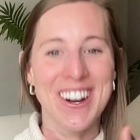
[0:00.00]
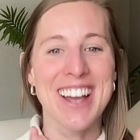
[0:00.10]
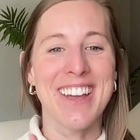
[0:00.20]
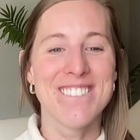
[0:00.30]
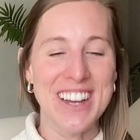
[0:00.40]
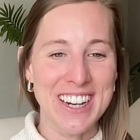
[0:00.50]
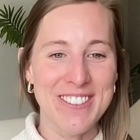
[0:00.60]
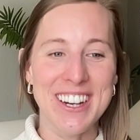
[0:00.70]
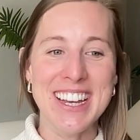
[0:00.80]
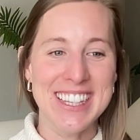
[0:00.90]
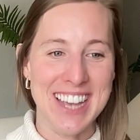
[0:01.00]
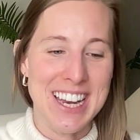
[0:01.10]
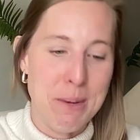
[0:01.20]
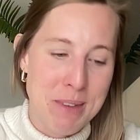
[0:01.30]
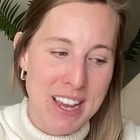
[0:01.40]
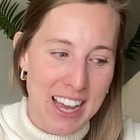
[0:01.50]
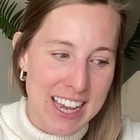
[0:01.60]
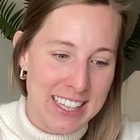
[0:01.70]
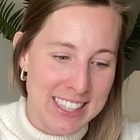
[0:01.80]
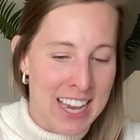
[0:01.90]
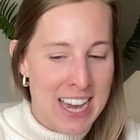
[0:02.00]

I get very, very excited because